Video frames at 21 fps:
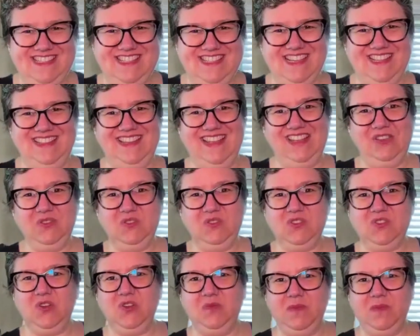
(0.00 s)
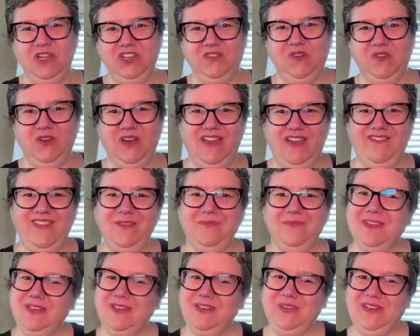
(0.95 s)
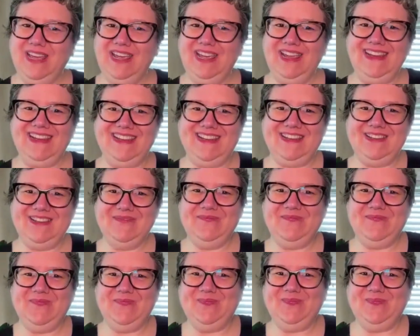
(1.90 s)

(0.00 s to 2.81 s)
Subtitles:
Alicia. Thank you so much for having me today.